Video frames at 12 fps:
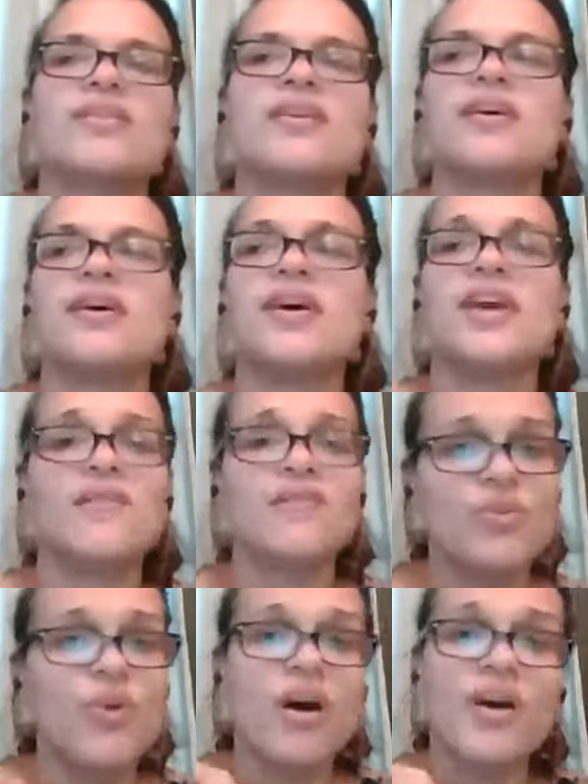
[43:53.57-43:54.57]
And if
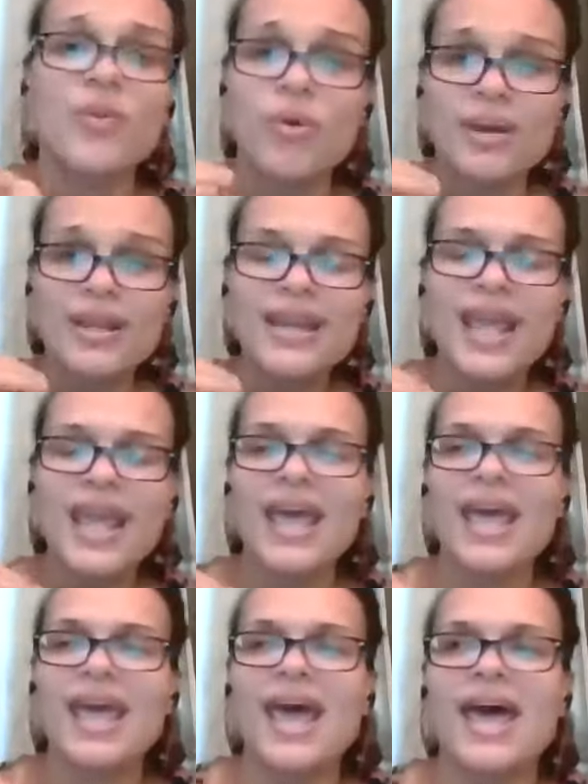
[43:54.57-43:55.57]
you are a woman
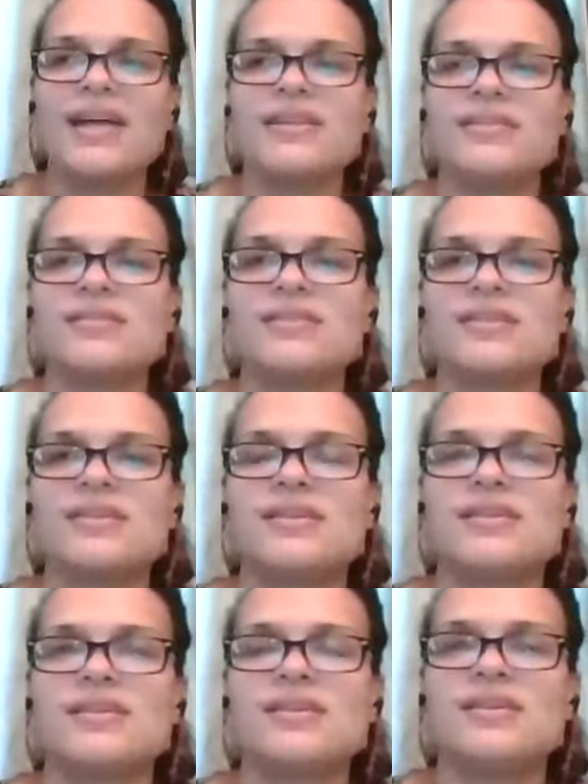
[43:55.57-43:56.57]
and
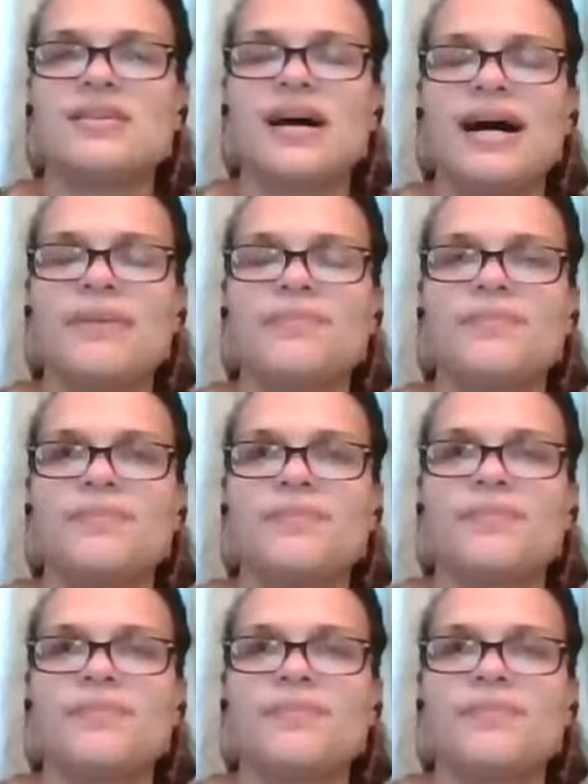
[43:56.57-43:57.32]
um,